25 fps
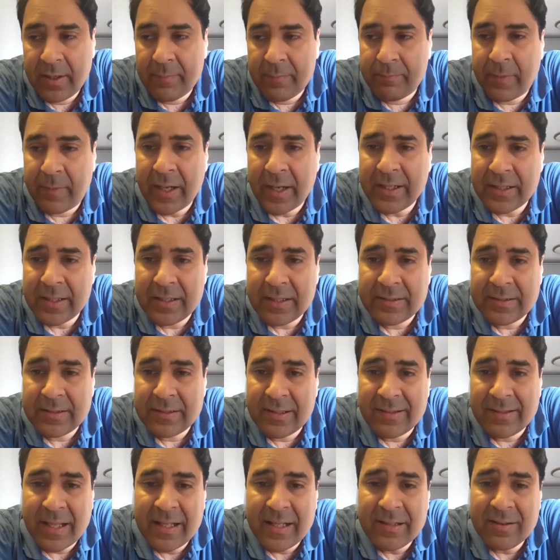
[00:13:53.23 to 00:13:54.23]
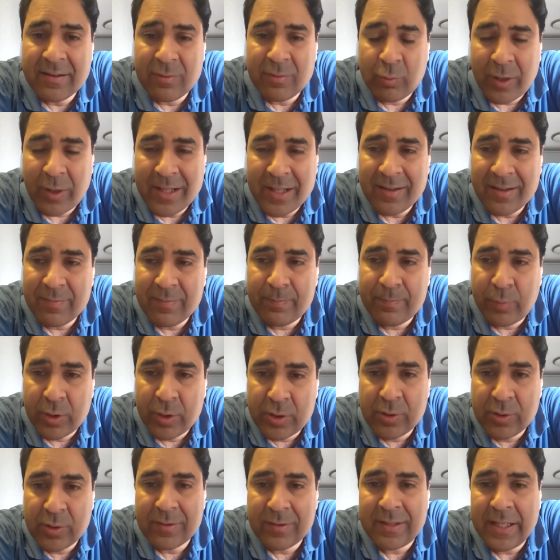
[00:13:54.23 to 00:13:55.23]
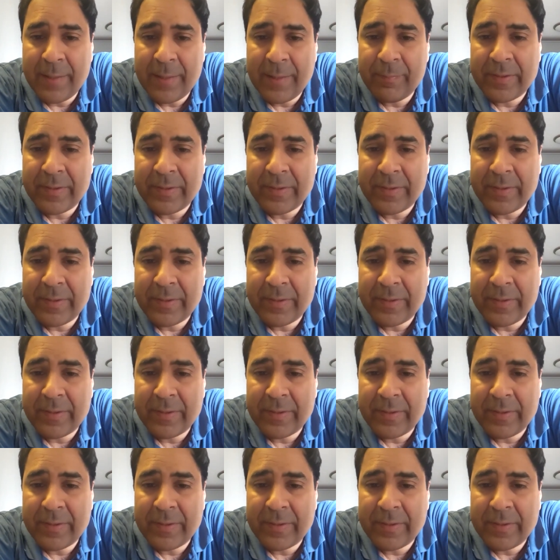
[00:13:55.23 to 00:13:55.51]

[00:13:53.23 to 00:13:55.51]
But the cells, once put to sleep,